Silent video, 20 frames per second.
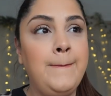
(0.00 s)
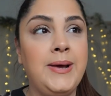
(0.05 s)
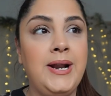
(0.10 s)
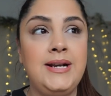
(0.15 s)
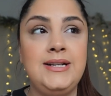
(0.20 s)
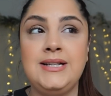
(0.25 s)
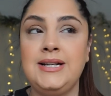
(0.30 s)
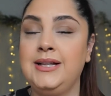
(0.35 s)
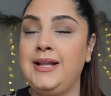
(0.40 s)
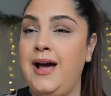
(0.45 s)
but
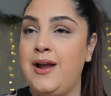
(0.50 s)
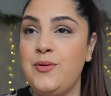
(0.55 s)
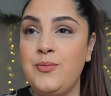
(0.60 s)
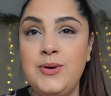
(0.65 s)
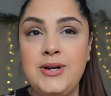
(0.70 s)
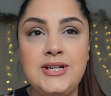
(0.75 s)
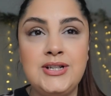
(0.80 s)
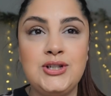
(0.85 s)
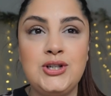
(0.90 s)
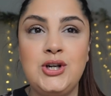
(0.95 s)
I did a lot of
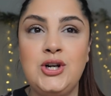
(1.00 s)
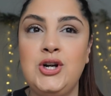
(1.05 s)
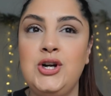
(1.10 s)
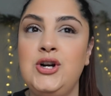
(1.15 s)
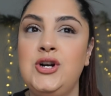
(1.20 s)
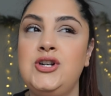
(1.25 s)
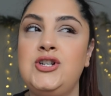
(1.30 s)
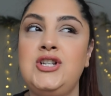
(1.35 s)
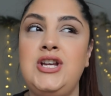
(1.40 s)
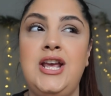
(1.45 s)

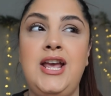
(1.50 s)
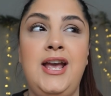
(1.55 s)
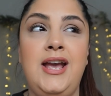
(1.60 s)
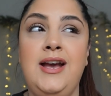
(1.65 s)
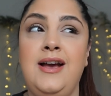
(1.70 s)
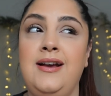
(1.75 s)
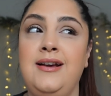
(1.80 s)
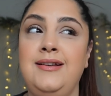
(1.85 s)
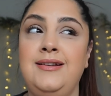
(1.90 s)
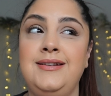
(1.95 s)
research,
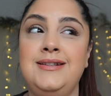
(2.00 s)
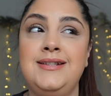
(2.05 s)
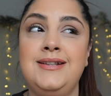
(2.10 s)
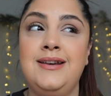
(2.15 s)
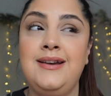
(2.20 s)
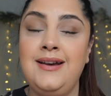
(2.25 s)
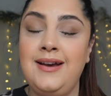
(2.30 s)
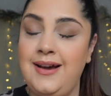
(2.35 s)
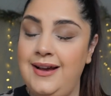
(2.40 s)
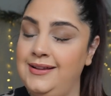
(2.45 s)
and
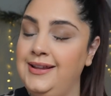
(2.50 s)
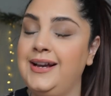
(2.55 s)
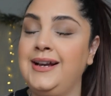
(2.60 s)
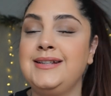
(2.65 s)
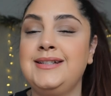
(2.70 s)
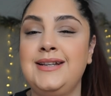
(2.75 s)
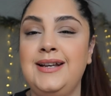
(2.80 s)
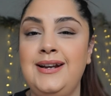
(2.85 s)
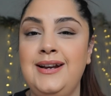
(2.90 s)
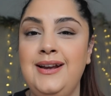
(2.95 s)
like I
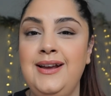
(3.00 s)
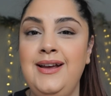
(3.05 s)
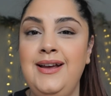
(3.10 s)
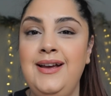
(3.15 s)
said,